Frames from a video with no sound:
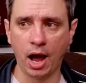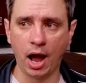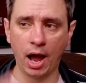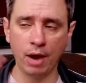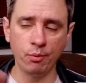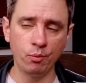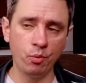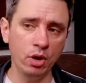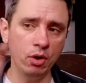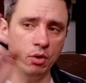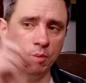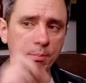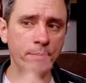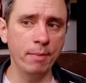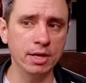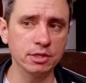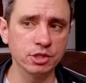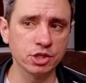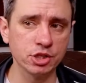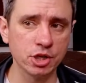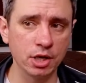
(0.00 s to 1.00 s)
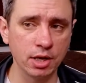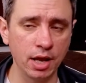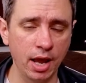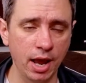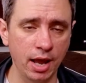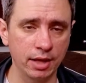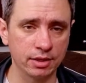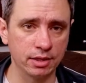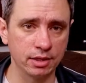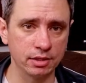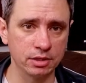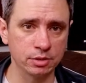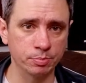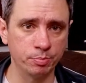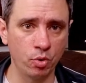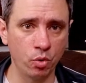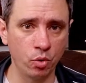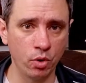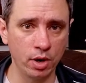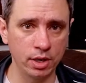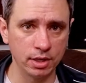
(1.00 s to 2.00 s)
I will mention at this
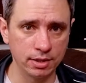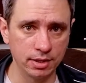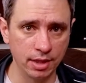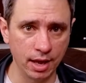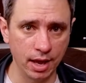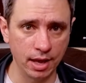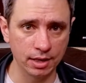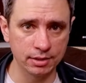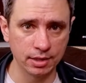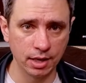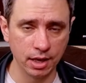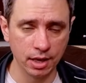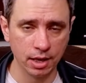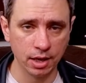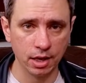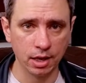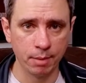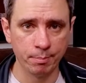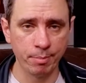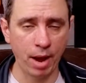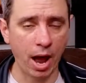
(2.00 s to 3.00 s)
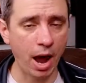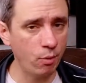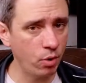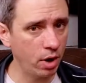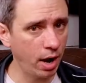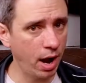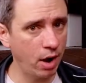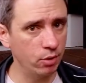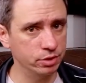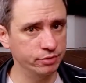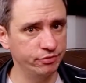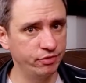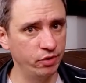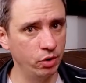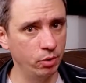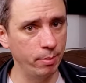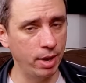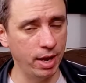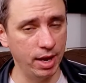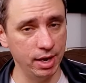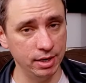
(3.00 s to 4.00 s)
point that Powerhouse
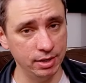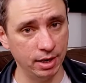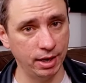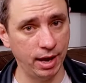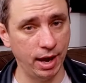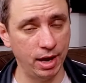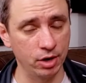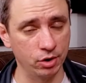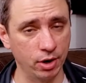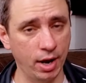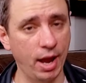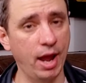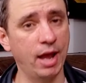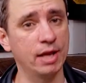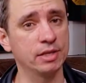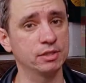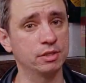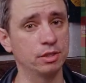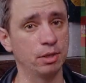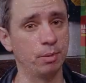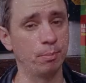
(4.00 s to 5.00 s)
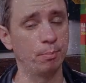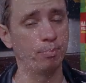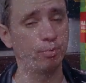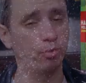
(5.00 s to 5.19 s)
Film Indicator has some